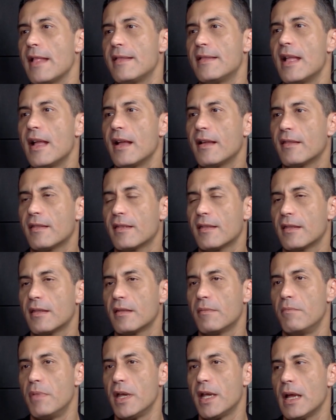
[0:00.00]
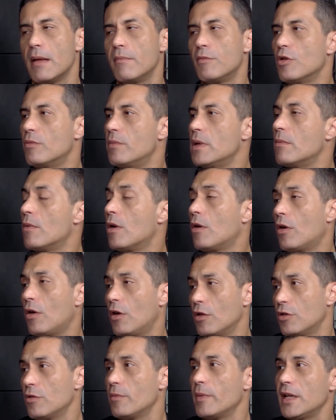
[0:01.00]
attacks became to be more
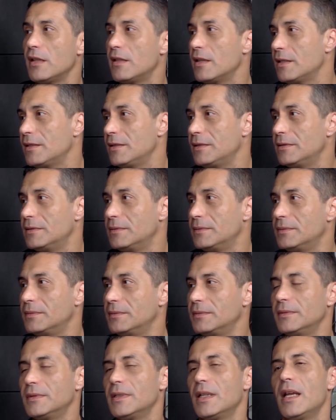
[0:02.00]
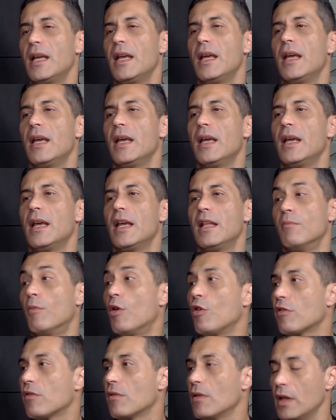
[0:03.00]
automated, and
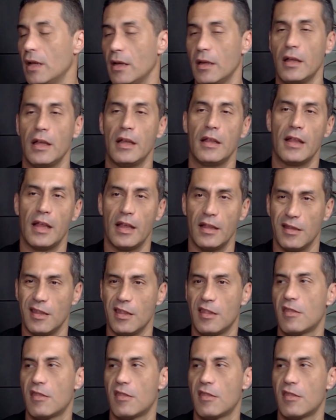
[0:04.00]
and it